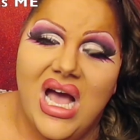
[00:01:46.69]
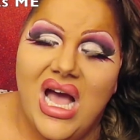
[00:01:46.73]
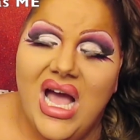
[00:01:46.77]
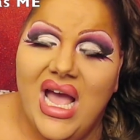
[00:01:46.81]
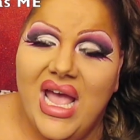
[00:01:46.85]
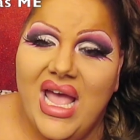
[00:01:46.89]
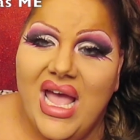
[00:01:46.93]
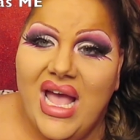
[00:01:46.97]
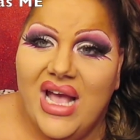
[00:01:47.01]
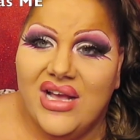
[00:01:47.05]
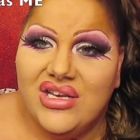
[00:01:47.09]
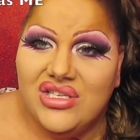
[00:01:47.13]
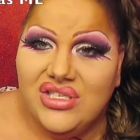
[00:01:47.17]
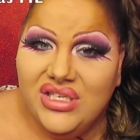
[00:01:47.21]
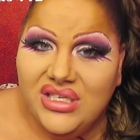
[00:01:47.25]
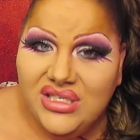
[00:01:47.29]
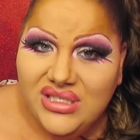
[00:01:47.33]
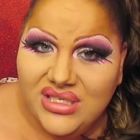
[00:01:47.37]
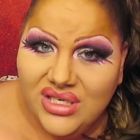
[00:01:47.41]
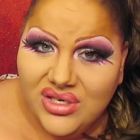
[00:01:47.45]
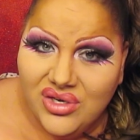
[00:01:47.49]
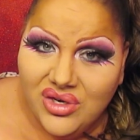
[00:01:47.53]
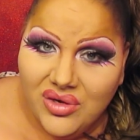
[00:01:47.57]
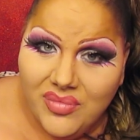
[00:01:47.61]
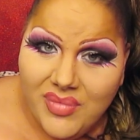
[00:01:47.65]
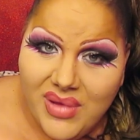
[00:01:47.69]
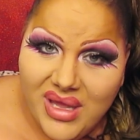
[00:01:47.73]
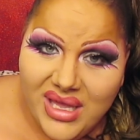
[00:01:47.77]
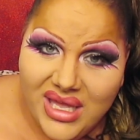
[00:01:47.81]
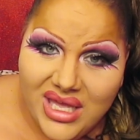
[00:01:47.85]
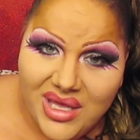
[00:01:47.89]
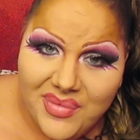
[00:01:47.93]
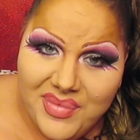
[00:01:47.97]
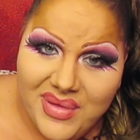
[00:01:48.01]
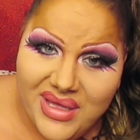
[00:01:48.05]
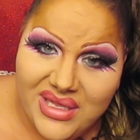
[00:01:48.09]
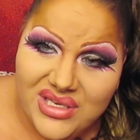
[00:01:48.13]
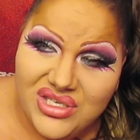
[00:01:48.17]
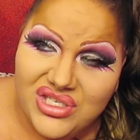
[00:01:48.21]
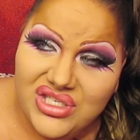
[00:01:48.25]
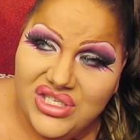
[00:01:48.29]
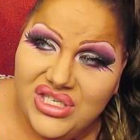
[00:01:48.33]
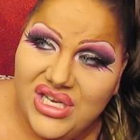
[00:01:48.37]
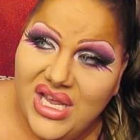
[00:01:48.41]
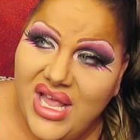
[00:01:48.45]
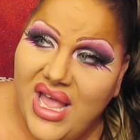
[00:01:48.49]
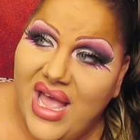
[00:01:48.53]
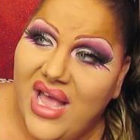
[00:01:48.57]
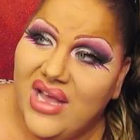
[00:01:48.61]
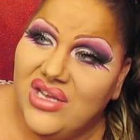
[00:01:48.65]
I actually did her makeup and
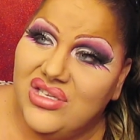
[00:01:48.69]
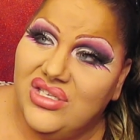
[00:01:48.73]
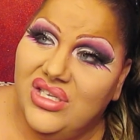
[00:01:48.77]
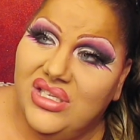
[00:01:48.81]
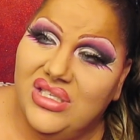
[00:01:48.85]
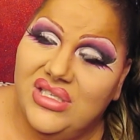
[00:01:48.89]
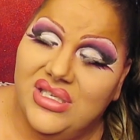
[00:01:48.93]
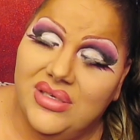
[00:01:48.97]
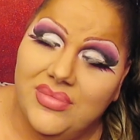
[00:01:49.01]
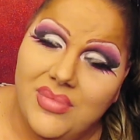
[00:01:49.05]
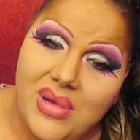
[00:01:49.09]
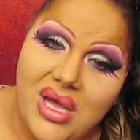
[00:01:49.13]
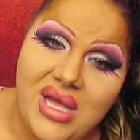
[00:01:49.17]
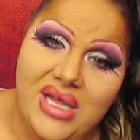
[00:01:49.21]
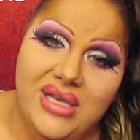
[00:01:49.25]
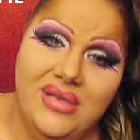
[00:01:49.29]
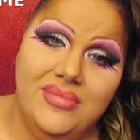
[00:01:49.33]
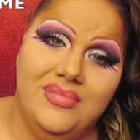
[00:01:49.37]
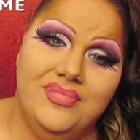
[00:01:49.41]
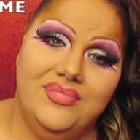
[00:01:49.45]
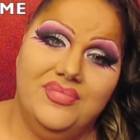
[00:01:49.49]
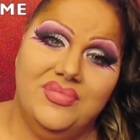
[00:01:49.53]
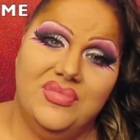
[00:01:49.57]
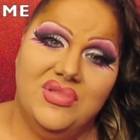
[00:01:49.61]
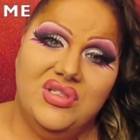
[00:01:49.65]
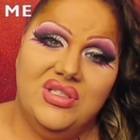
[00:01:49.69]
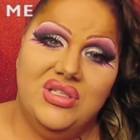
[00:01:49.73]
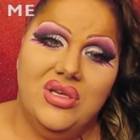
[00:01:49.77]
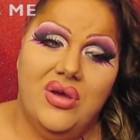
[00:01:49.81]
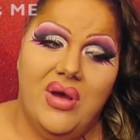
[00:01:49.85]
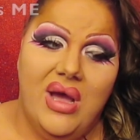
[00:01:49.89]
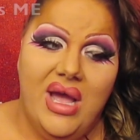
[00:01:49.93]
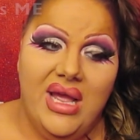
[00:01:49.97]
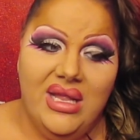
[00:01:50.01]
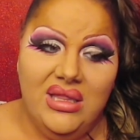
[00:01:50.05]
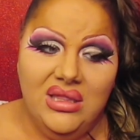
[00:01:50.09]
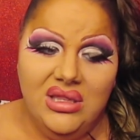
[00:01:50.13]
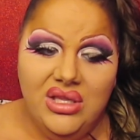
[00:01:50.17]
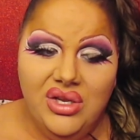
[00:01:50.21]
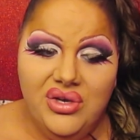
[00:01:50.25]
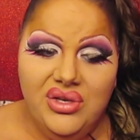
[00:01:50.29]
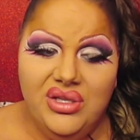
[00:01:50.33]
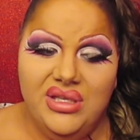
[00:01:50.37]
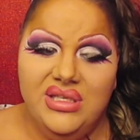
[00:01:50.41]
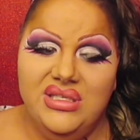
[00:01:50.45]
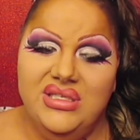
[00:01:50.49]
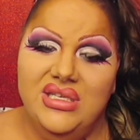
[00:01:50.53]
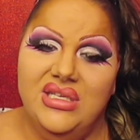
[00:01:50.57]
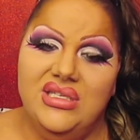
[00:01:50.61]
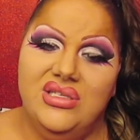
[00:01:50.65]
she actually did mine. So I
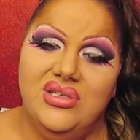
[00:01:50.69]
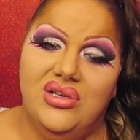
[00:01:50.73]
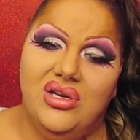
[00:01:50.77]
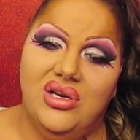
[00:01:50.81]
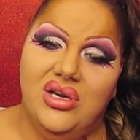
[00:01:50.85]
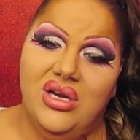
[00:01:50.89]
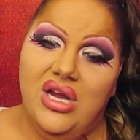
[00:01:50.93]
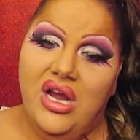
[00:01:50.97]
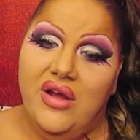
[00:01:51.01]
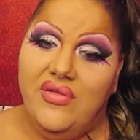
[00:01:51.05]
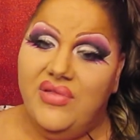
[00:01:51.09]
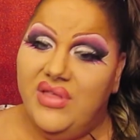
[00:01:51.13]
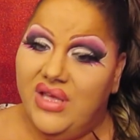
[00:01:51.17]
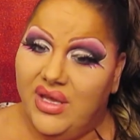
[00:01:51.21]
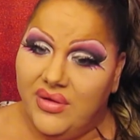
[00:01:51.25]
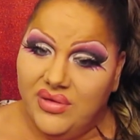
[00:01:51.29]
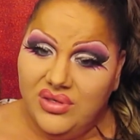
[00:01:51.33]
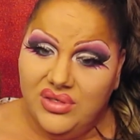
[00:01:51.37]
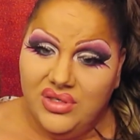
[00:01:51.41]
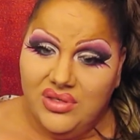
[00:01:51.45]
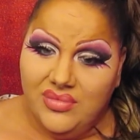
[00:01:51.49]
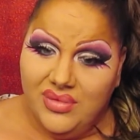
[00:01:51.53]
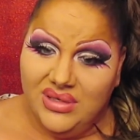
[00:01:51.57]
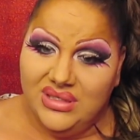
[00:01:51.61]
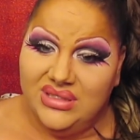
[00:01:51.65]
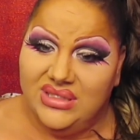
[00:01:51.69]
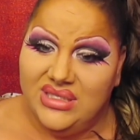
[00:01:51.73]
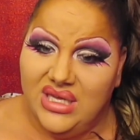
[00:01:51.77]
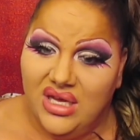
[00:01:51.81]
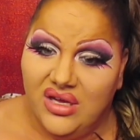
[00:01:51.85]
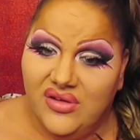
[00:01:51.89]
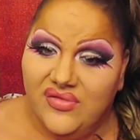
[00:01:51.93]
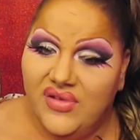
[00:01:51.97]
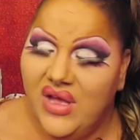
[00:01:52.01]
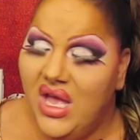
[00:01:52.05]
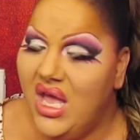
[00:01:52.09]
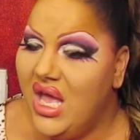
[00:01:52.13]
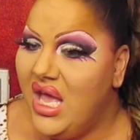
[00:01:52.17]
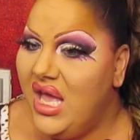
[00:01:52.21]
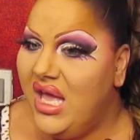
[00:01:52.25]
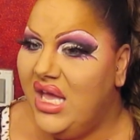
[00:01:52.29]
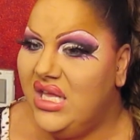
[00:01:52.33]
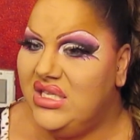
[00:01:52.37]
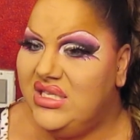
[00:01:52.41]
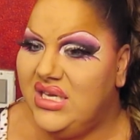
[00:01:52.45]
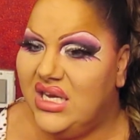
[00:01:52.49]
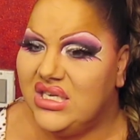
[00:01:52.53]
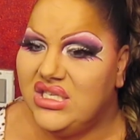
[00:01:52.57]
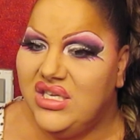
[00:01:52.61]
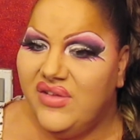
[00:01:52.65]
literally did to her everything I would do to myself.
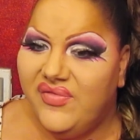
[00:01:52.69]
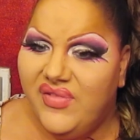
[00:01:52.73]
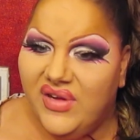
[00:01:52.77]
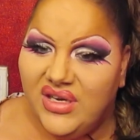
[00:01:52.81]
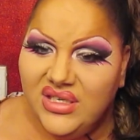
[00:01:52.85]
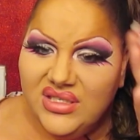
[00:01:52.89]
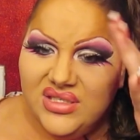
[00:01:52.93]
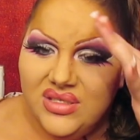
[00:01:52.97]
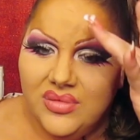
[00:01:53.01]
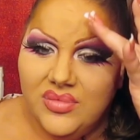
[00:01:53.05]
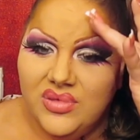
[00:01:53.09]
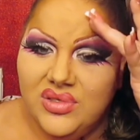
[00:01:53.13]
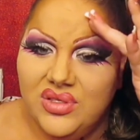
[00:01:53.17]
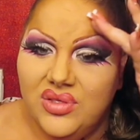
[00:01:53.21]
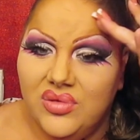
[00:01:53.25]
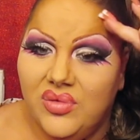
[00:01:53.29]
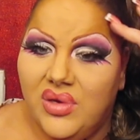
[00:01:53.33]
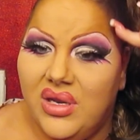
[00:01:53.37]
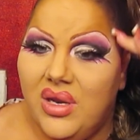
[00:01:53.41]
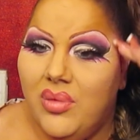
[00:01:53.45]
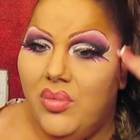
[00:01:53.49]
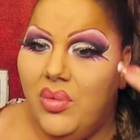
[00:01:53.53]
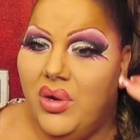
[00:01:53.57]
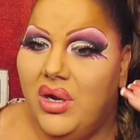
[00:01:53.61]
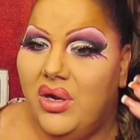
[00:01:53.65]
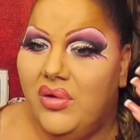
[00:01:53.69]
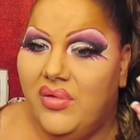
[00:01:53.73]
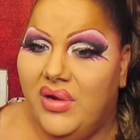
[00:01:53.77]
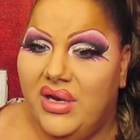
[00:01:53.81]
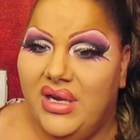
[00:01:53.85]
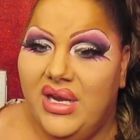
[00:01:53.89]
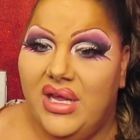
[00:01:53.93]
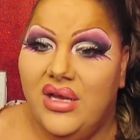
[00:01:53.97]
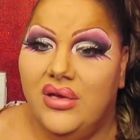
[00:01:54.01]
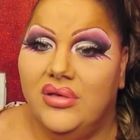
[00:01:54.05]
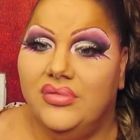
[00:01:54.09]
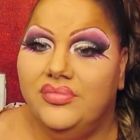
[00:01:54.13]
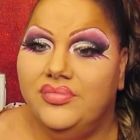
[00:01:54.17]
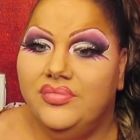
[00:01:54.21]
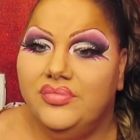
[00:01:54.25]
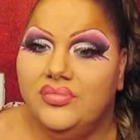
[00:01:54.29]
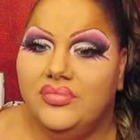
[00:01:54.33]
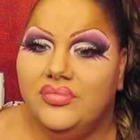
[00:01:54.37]
It's actually very similar to the one I'm wearing right now.